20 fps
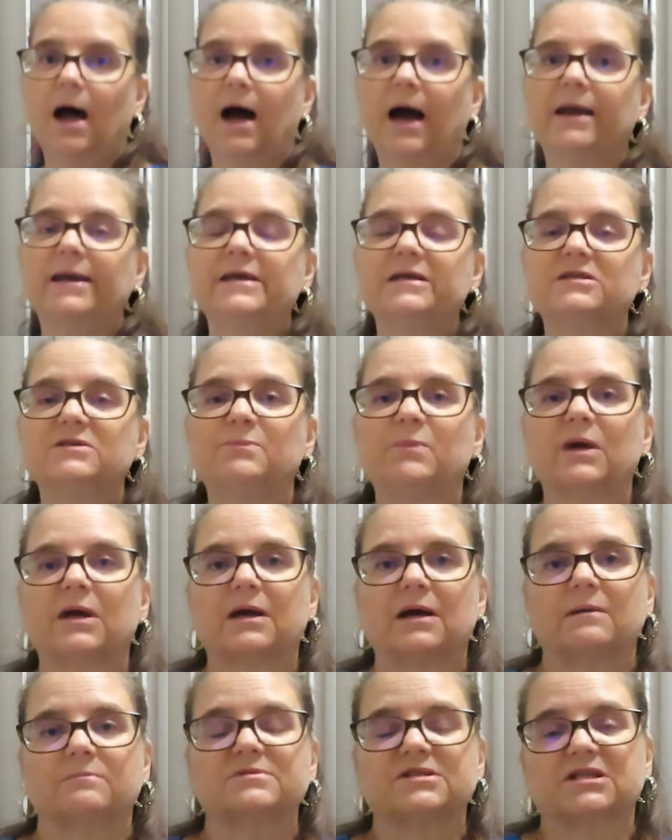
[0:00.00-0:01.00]
I need to
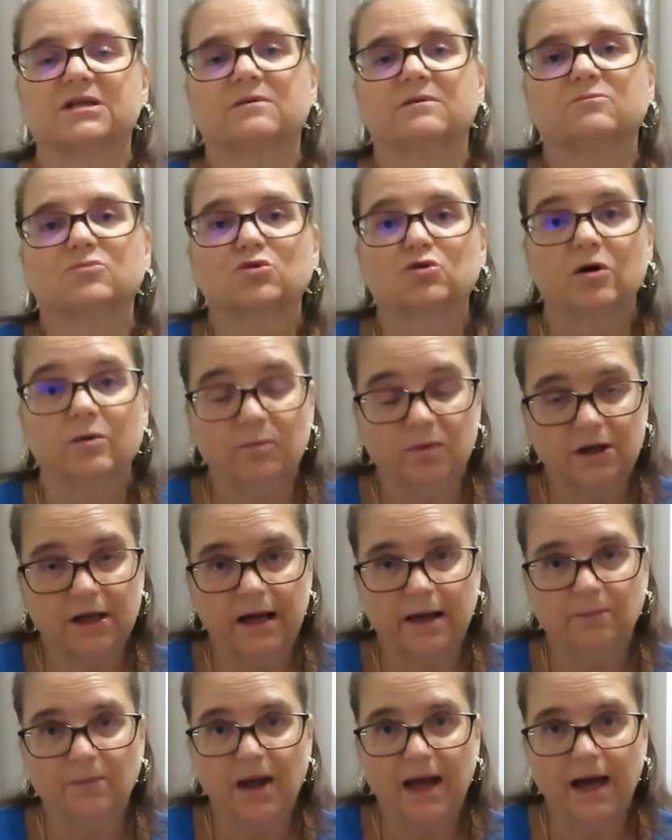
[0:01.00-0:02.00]
pick up some
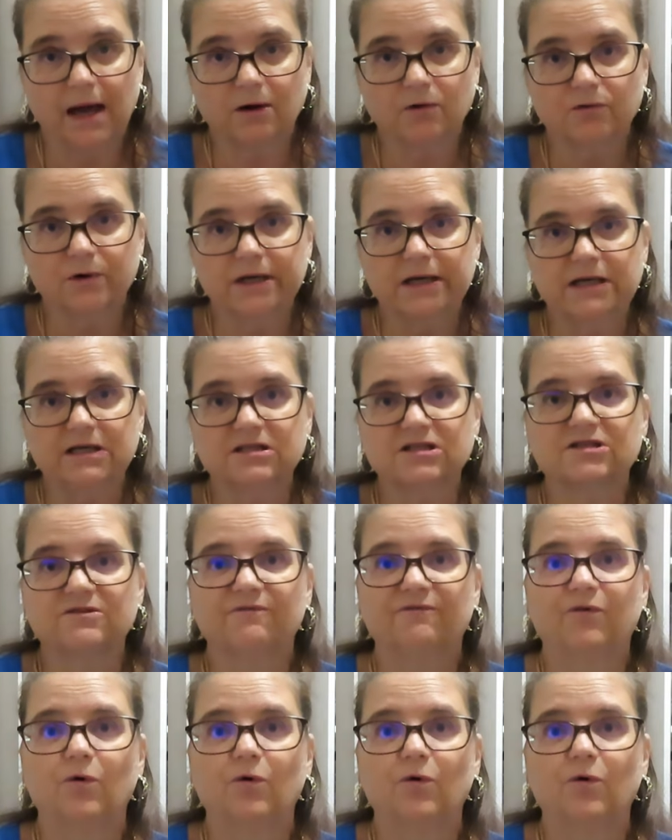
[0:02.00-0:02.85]
AAA batteries